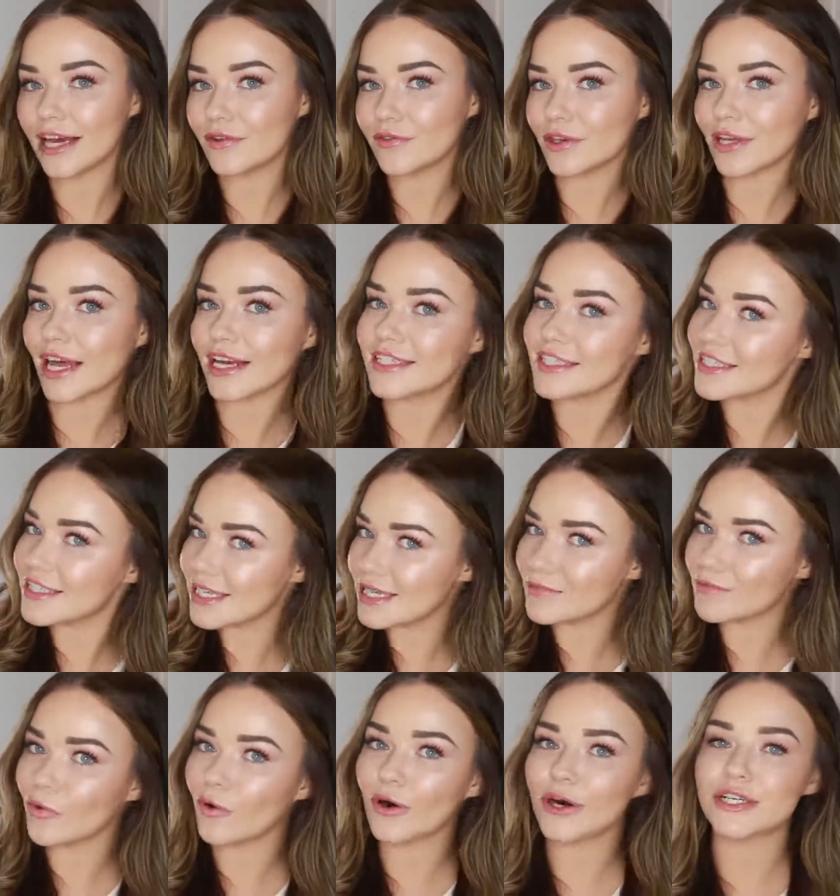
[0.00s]
If you'd like to see
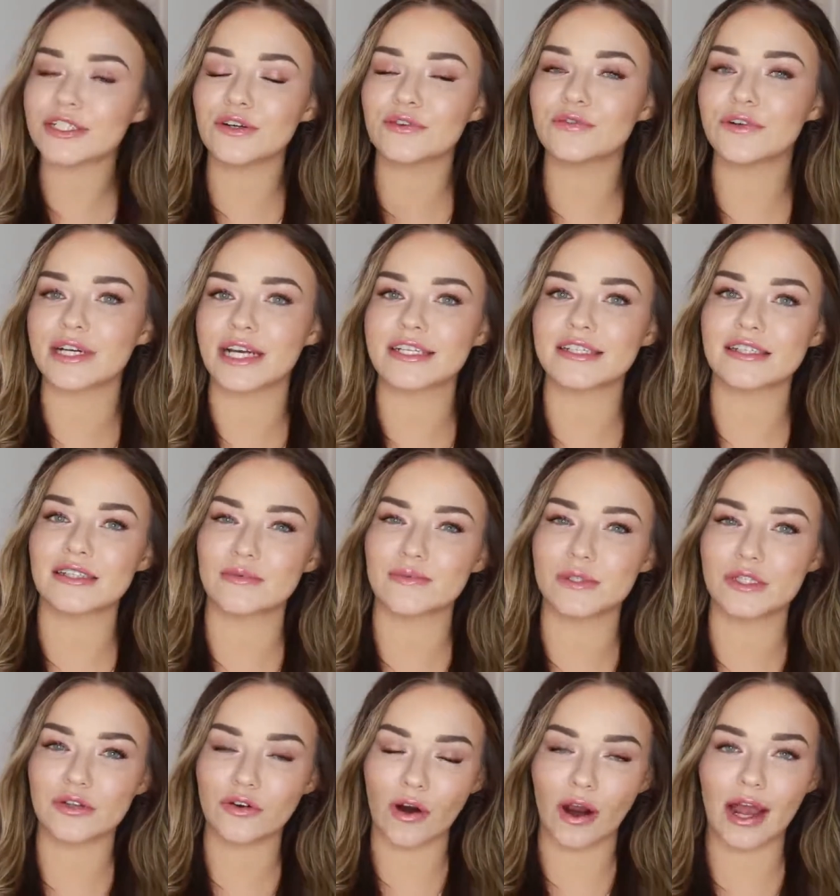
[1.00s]
more, don't forget to
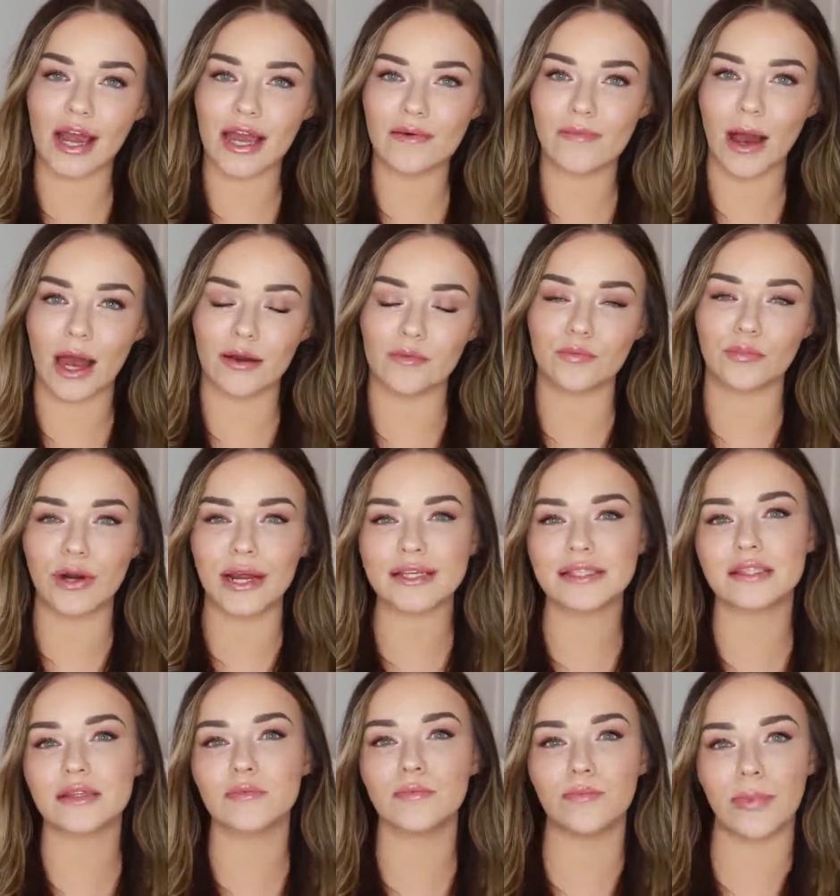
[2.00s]
subscribe and
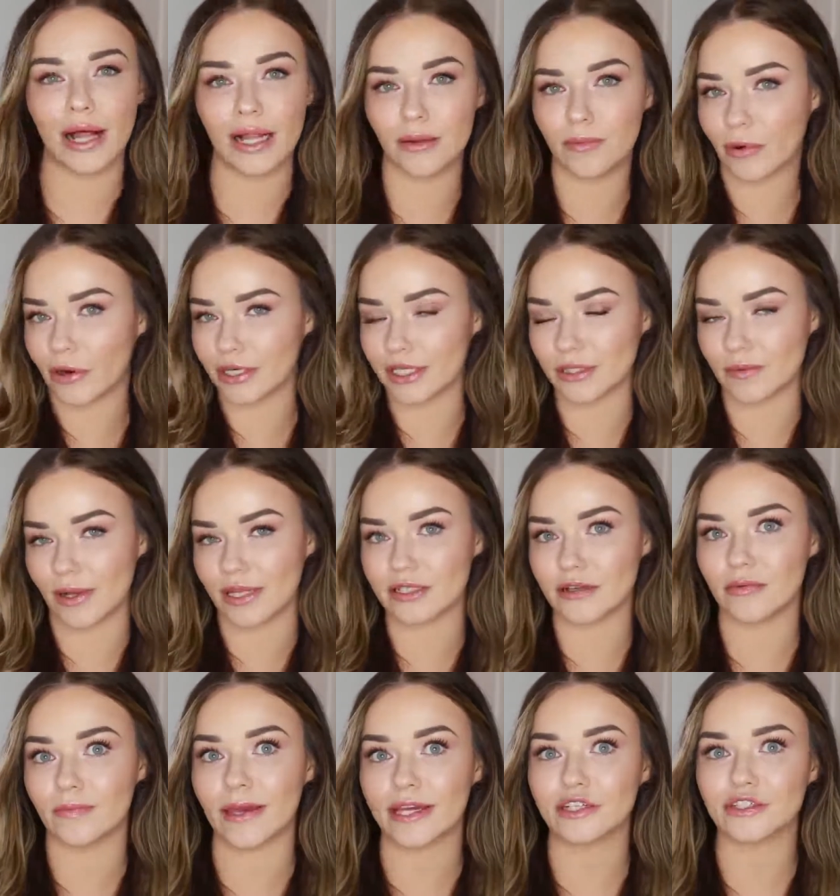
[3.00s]
press the bell button as well
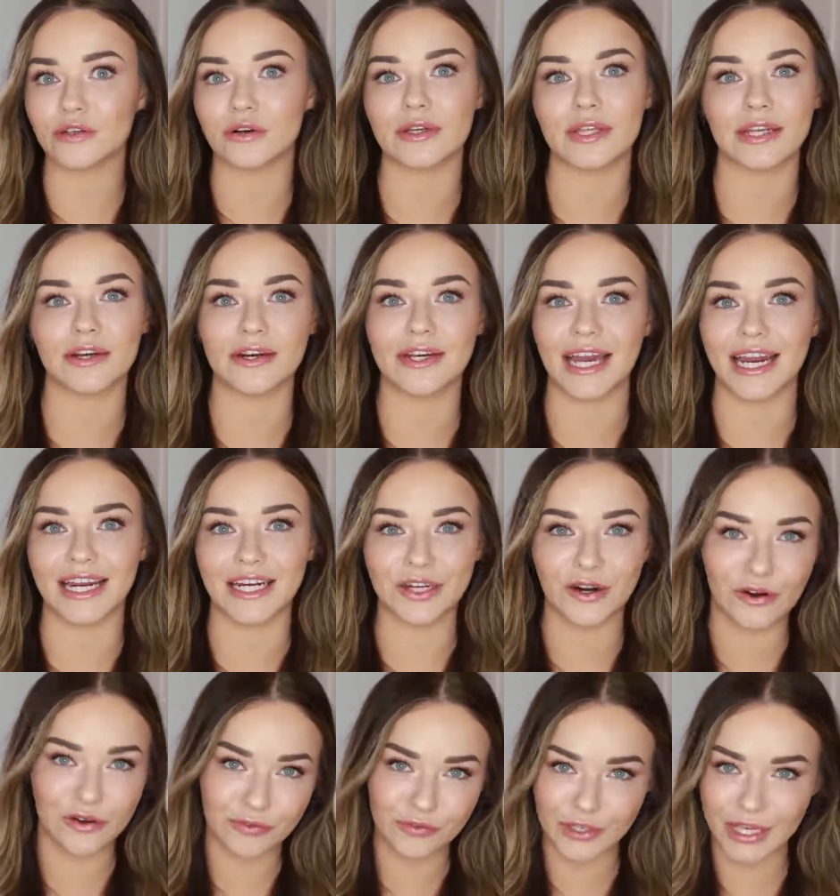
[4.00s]
to make sure that you're getting
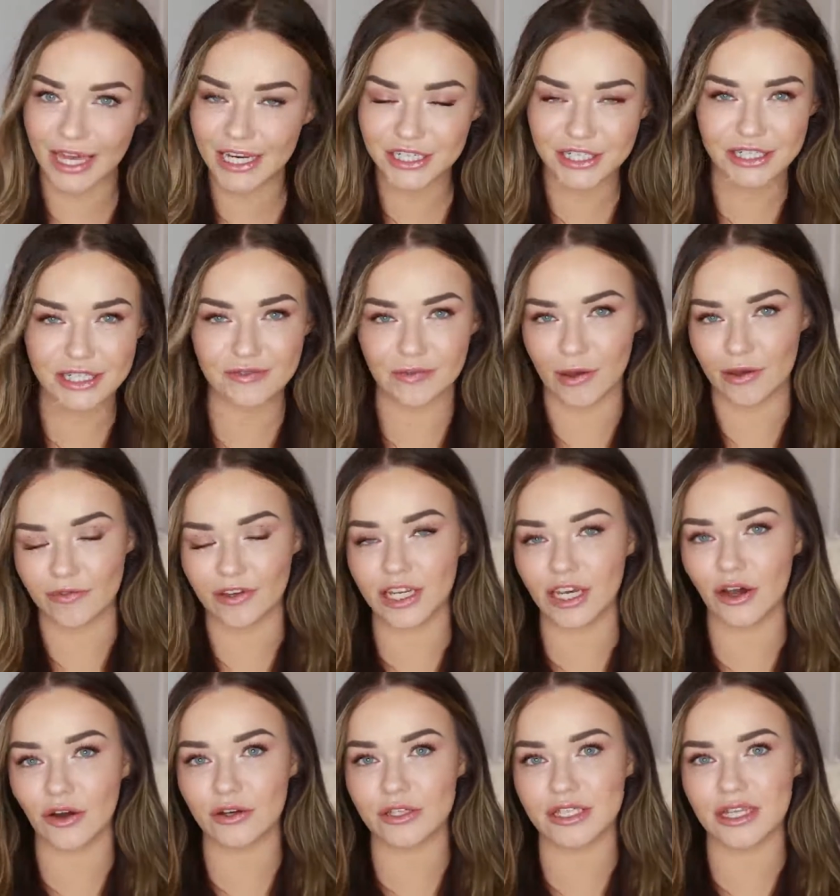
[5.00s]
notifications for my
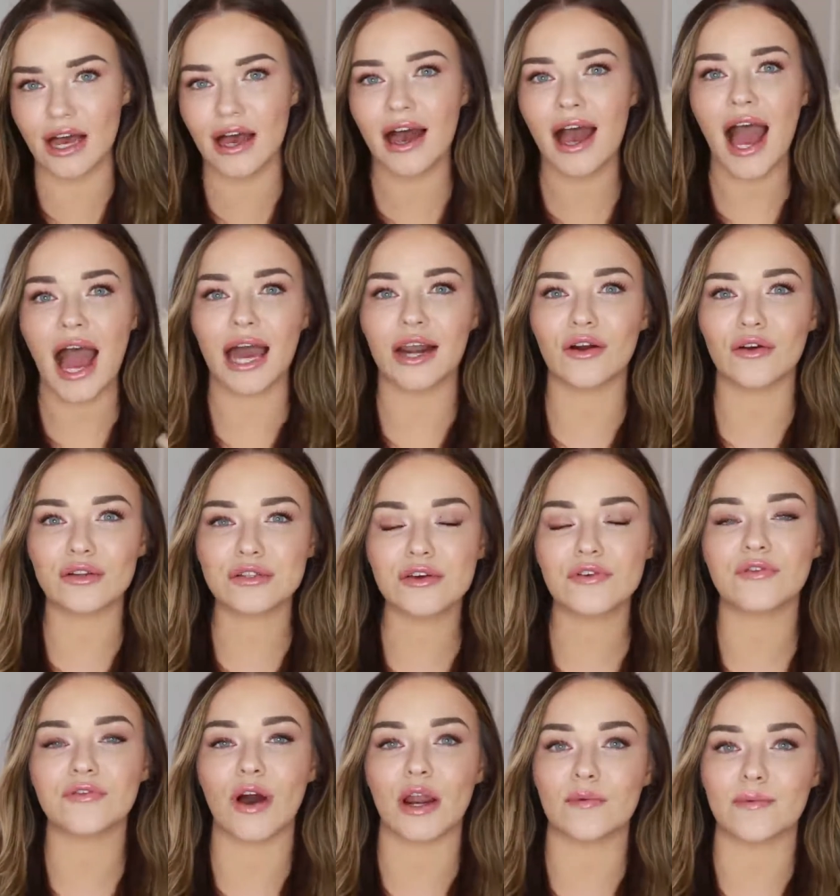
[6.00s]
videos. And also
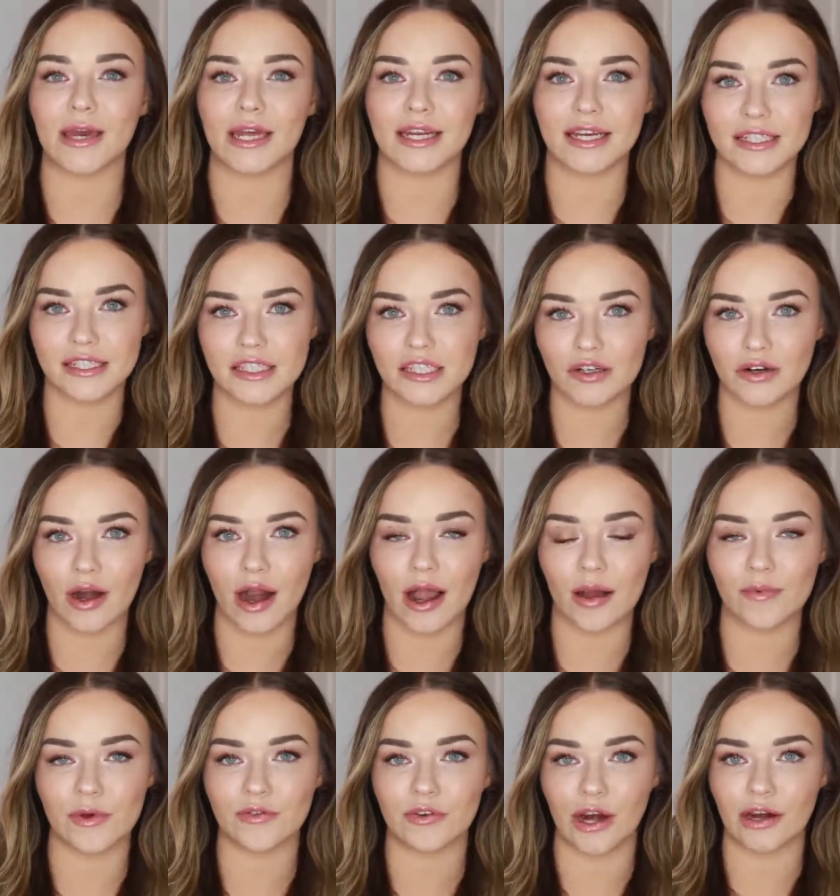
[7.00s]
follow me on
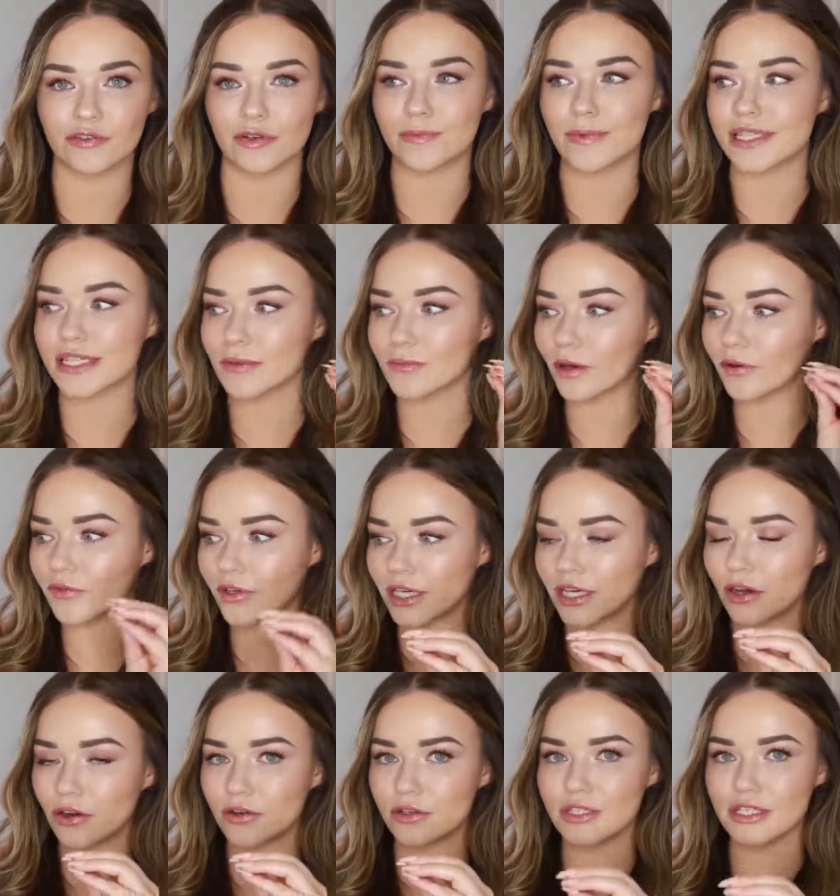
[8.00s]
Instagram if you're ever missing my
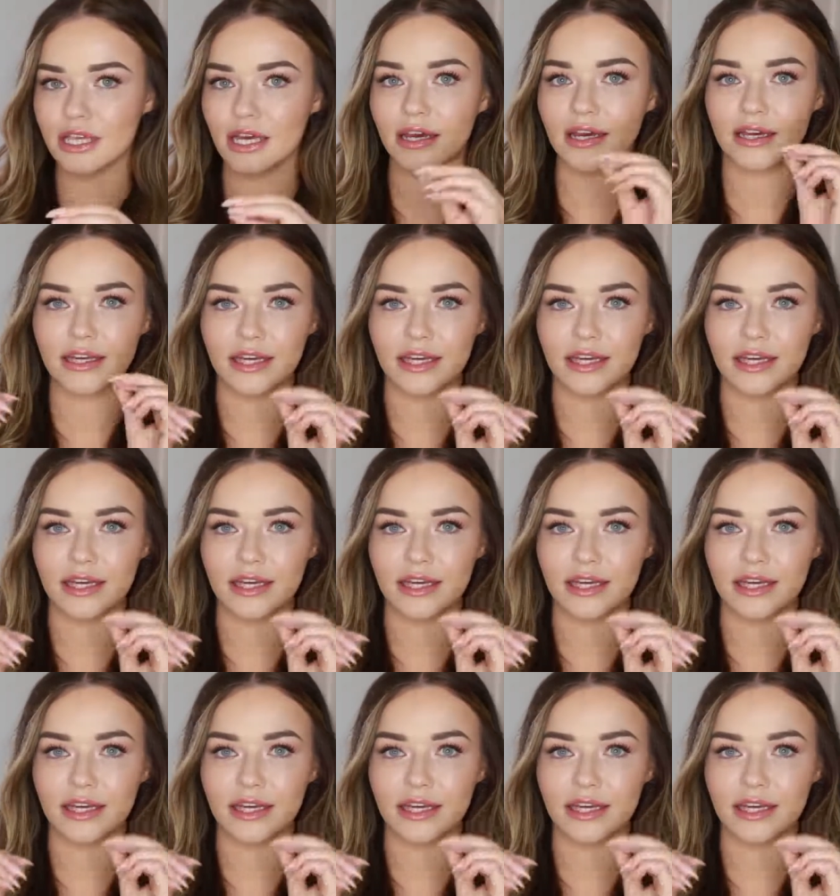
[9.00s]
videos.